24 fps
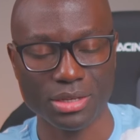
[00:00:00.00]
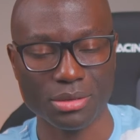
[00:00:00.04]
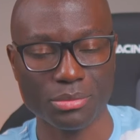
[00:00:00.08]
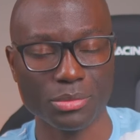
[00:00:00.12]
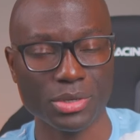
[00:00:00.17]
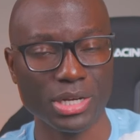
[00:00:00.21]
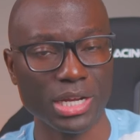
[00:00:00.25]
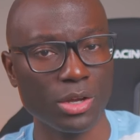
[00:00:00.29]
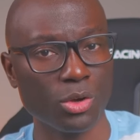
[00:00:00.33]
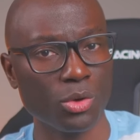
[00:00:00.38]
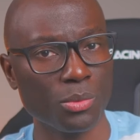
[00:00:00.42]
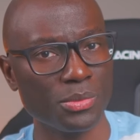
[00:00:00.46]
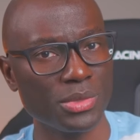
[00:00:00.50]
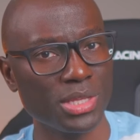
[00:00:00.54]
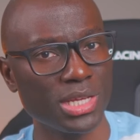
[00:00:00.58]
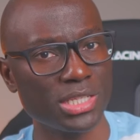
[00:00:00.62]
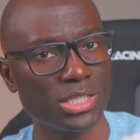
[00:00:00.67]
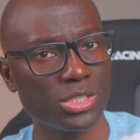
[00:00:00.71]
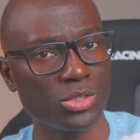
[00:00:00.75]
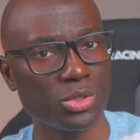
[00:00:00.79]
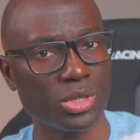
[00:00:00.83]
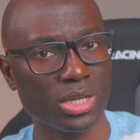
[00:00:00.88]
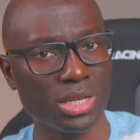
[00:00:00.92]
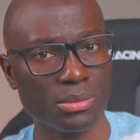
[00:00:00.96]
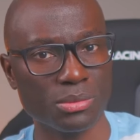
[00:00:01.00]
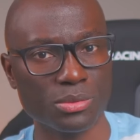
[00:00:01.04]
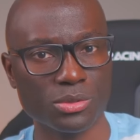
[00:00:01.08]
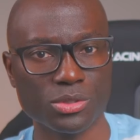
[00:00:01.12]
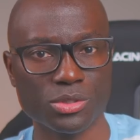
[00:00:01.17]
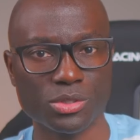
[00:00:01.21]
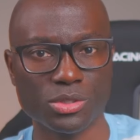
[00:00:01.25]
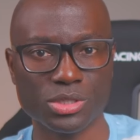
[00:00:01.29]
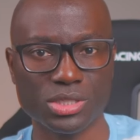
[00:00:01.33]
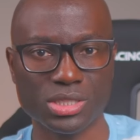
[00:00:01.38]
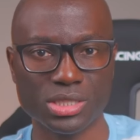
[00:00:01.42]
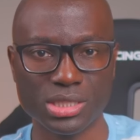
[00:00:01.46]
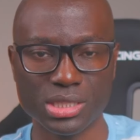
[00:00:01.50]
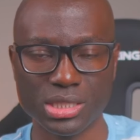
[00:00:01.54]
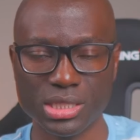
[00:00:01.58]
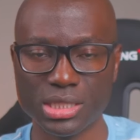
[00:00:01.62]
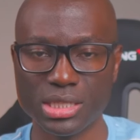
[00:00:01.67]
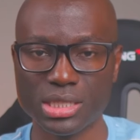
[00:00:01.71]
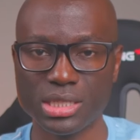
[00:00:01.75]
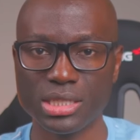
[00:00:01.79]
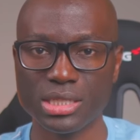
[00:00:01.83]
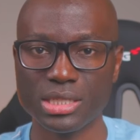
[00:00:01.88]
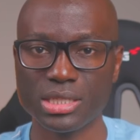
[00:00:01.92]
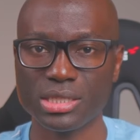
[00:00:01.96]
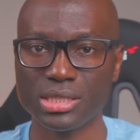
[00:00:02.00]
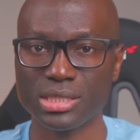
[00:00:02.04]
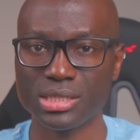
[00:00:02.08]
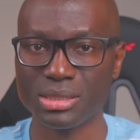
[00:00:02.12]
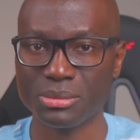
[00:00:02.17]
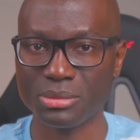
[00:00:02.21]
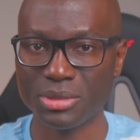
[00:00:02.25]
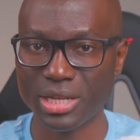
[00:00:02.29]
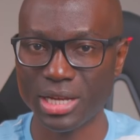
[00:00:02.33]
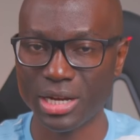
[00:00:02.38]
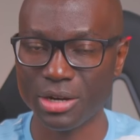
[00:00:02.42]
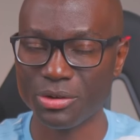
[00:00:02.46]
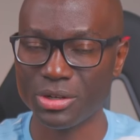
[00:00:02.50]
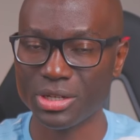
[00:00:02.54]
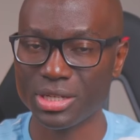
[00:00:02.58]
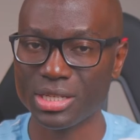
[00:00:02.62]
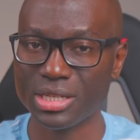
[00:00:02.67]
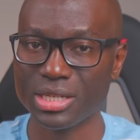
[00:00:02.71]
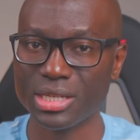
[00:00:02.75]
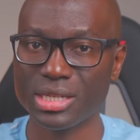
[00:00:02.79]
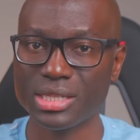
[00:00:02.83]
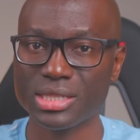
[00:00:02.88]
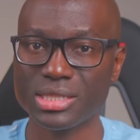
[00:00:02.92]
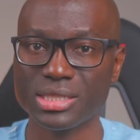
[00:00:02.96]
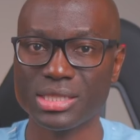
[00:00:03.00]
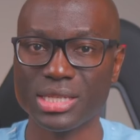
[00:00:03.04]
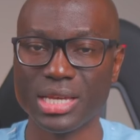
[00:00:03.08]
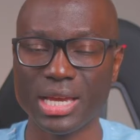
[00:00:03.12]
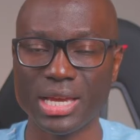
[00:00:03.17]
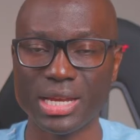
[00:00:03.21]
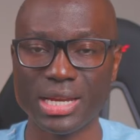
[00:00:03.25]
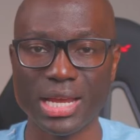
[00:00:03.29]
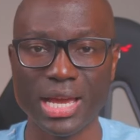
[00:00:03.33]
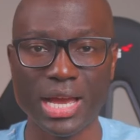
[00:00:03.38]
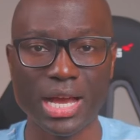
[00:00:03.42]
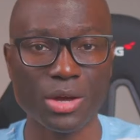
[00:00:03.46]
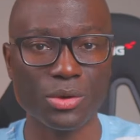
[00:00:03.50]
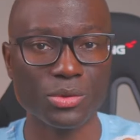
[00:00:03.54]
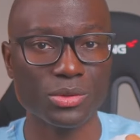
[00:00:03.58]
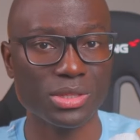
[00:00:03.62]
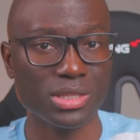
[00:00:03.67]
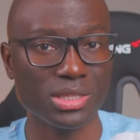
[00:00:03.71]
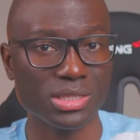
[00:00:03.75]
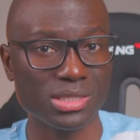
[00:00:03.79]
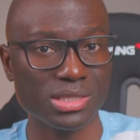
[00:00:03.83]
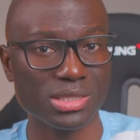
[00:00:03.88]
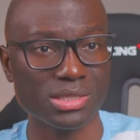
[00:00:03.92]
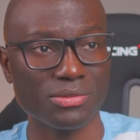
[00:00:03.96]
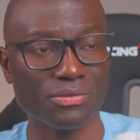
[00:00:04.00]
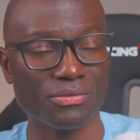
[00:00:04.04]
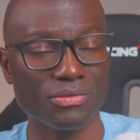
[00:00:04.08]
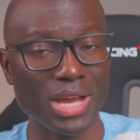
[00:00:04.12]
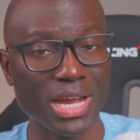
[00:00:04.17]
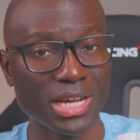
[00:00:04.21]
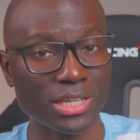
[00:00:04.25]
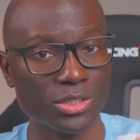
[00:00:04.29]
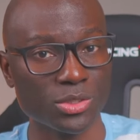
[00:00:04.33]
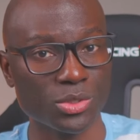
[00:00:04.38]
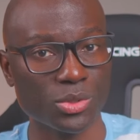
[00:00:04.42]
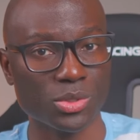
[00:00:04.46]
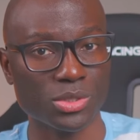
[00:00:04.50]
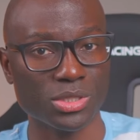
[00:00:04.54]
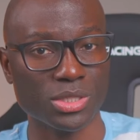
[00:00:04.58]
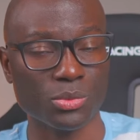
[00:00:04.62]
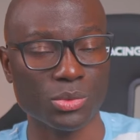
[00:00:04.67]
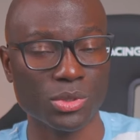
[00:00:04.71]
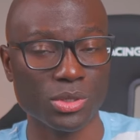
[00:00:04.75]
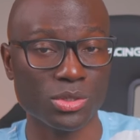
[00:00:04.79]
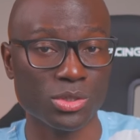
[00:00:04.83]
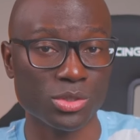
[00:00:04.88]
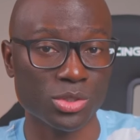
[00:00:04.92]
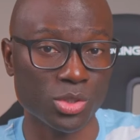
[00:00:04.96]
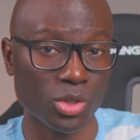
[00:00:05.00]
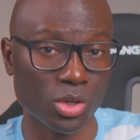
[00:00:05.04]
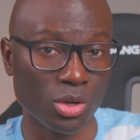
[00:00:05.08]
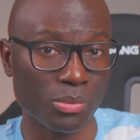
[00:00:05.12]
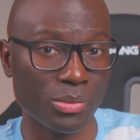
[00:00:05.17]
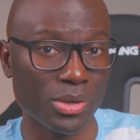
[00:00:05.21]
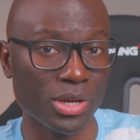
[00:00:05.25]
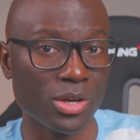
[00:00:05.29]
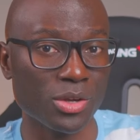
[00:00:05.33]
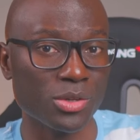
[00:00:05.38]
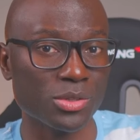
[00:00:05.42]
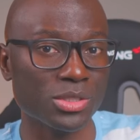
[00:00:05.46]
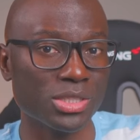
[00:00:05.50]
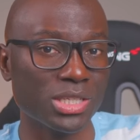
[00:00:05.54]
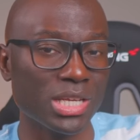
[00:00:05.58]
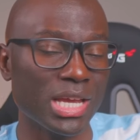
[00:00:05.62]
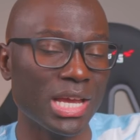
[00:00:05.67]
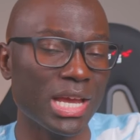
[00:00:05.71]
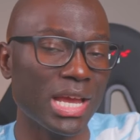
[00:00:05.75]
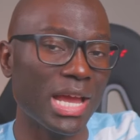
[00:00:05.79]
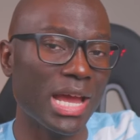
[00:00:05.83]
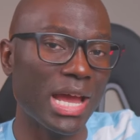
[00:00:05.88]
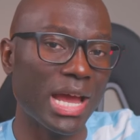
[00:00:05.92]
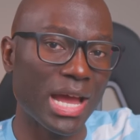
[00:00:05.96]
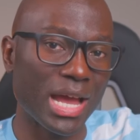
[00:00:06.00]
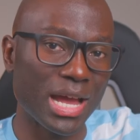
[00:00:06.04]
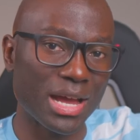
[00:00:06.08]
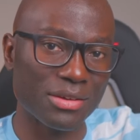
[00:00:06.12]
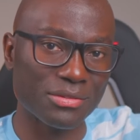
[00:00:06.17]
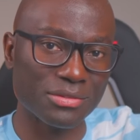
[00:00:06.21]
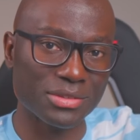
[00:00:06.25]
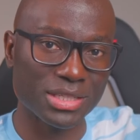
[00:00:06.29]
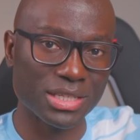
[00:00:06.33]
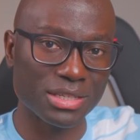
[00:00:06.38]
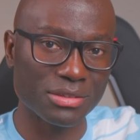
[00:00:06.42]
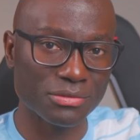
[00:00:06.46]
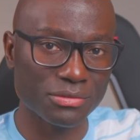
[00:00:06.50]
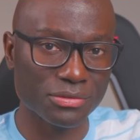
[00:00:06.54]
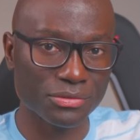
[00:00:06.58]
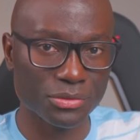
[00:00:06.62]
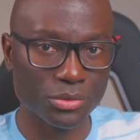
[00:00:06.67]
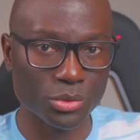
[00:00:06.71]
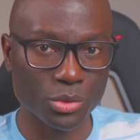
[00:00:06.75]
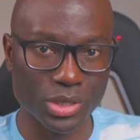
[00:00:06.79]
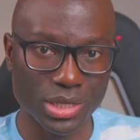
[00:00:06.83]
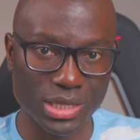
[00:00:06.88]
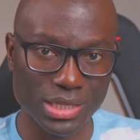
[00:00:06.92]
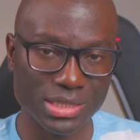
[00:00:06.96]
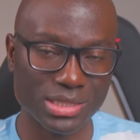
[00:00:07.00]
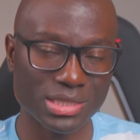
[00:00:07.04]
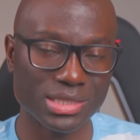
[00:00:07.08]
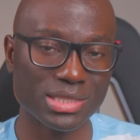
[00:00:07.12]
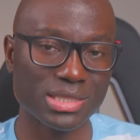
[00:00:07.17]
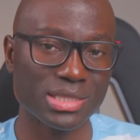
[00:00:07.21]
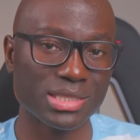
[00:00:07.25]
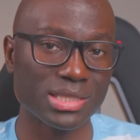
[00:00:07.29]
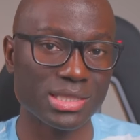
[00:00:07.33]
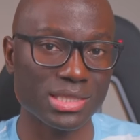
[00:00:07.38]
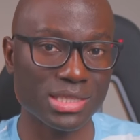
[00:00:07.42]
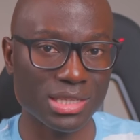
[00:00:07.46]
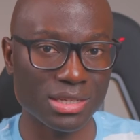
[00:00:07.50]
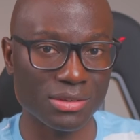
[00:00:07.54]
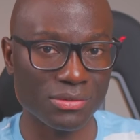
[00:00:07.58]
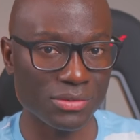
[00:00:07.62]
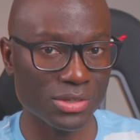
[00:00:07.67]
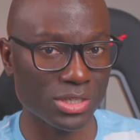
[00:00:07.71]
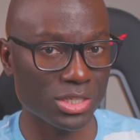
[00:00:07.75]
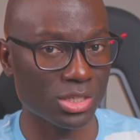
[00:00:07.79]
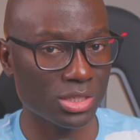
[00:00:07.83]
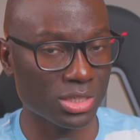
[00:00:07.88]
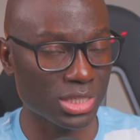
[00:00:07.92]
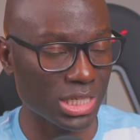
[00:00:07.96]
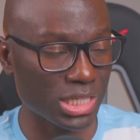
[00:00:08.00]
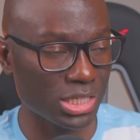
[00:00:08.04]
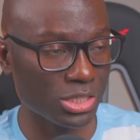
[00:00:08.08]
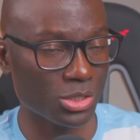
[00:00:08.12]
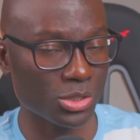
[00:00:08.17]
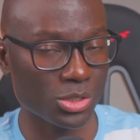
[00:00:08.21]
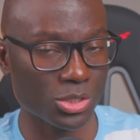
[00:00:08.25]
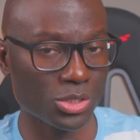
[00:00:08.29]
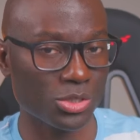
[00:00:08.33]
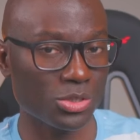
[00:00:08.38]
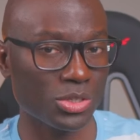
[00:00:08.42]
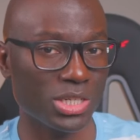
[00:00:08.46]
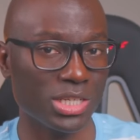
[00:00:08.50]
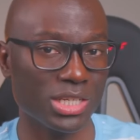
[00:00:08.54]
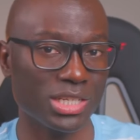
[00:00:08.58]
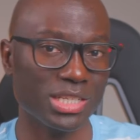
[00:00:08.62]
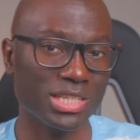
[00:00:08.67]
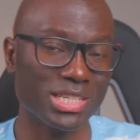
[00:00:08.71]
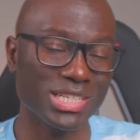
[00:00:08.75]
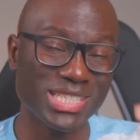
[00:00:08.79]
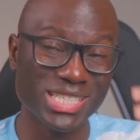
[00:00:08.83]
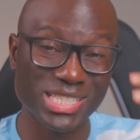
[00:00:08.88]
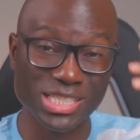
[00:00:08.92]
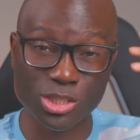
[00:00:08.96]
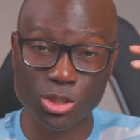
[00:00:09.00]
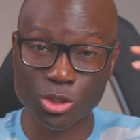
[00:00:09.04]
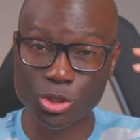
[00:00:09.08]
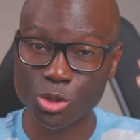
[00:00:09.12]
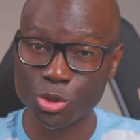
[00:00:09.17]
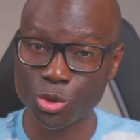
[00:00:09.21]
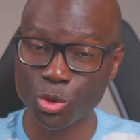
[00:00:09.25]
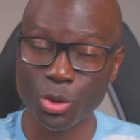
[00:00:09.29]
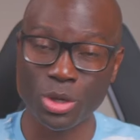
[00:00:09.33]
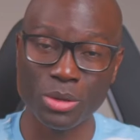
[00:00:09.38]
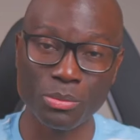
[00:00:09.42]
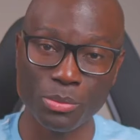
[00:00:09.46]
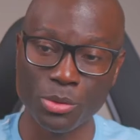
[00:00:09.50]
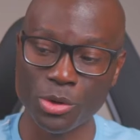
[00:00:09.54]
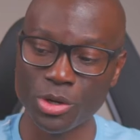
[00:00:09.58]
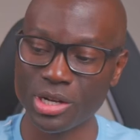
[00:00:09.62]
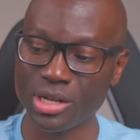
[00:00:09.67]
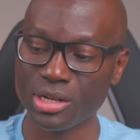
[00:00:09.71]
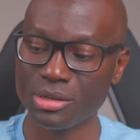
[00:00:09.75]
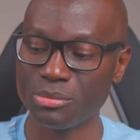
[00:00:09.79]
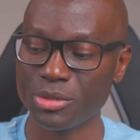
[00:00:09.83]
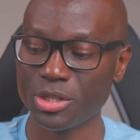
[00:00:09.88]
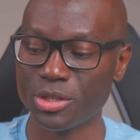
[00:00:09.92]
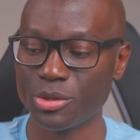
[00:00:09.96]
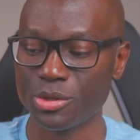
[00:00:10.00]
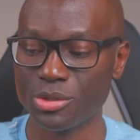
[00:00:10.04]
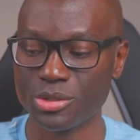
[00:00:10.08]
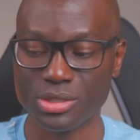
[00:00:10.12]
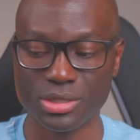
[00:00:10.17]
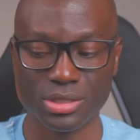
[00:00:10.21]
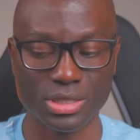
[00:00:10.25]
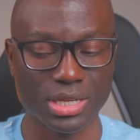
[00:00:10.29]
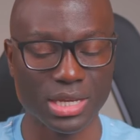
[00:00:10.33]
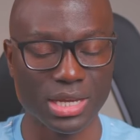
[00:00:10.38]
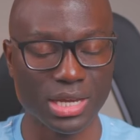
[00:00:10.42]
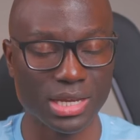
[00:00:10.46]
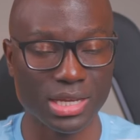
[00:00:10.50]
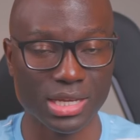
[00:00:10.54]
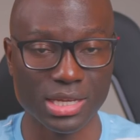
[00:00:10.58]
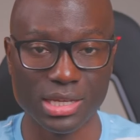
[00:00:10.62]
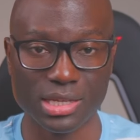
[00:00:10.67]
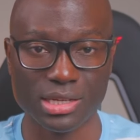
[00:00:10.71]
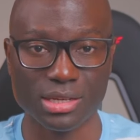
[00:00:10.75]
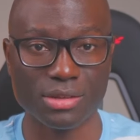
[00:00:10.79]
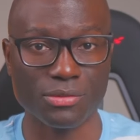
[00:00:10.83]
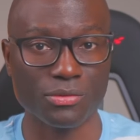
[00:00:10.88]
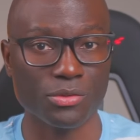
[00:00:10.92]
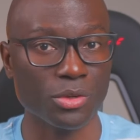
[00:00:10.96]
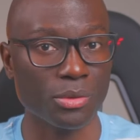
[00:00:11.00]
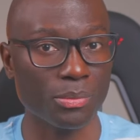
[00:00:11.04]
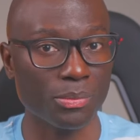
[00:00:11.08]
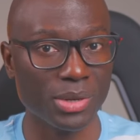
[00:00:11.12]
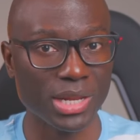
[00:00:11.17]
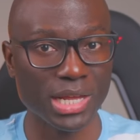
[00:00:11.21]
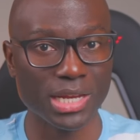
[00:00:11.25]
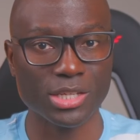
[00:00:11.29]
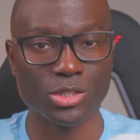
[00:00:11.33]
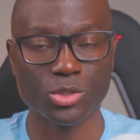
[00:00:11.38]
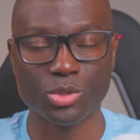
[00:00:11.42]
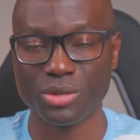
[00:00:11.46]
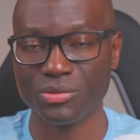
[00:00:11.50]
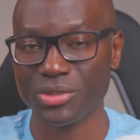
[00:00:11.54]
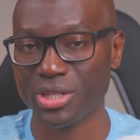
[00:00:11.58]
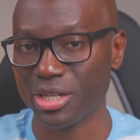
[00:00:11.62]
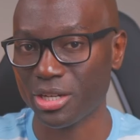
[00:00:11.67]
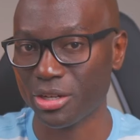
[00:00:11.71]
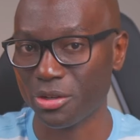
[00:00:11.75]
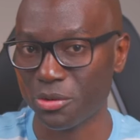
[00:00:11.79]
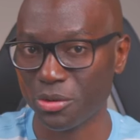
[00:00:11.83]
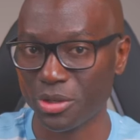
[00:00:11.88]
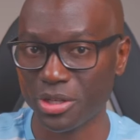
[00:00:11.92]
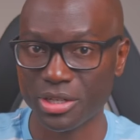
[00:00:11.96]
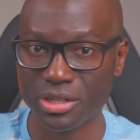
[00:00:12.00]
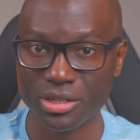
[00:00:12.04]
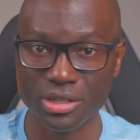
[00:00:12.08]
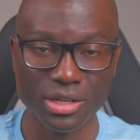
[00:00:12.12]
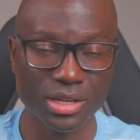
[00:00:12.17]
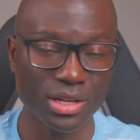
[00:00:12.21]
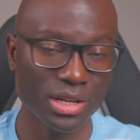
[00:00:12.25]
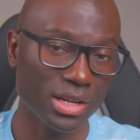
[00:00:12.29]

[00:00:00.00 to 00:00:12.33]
But I hope that you're able to see the similarities and how these factors that we're going to talk about have influenced the aviation industry. This is so important because, again, if you're planning to have a career